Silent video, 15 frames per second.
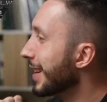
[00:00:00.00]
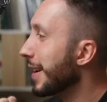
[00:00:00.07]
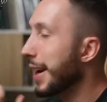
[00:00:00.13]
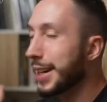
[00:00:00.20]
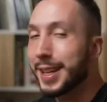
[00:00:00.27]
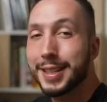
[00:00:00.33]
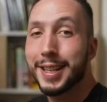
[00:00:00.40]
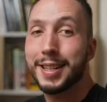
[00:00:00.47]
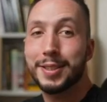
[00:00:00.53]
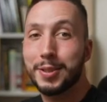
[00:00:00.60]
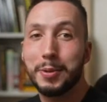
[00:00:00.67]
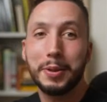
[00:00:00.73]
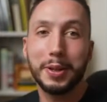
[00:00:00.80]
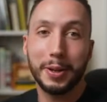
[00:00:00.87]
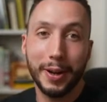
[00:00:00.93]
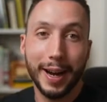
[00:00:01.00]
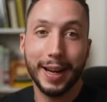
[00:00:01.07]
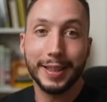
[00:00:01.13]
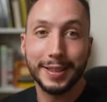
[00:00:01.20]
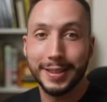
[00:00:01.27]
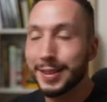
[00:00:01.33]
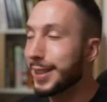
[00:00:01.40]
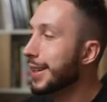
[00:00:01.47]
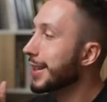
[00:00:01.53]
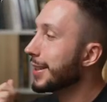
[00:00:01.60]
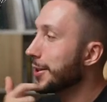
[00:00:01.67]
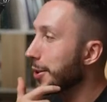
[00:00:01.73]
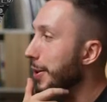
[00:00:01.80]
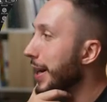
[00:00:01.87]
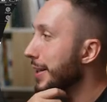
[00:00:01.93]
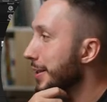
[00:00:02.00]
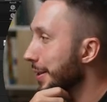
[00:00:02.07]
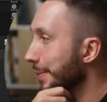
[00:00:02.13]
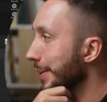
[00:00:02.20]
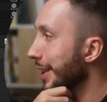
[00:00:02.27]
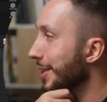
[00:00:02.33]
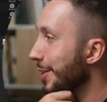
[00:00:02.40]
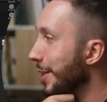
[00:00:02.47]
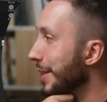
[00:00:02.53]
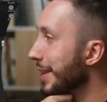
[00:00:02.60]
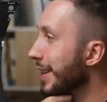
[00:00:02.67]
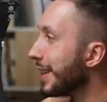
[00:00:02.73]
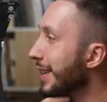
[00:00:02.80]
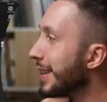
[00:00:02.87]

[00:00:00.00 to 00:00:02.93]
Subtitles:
I guess it has to do with your grass simulation.